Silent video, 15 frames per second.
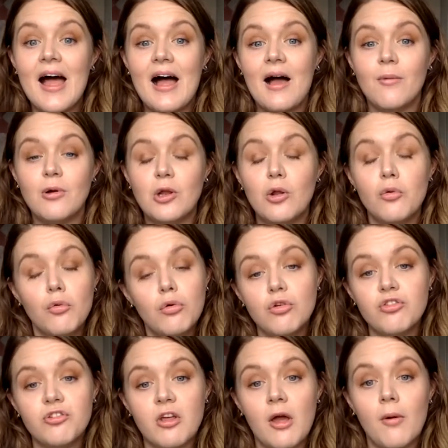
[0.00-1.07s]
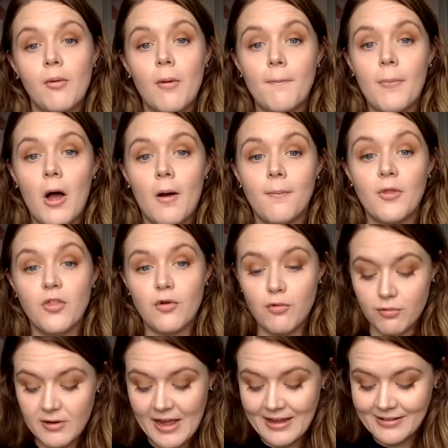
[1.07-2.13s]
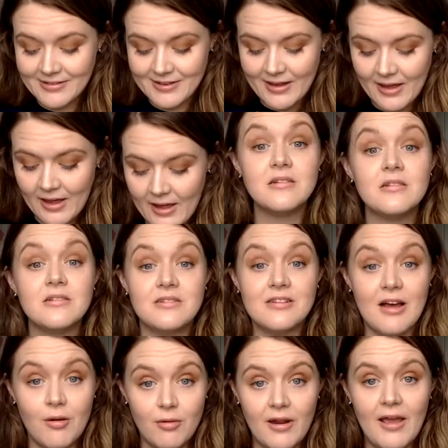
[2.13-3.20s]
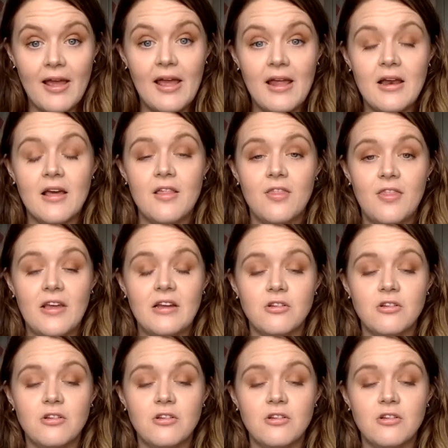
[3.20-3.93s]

I will also pop the creator down in the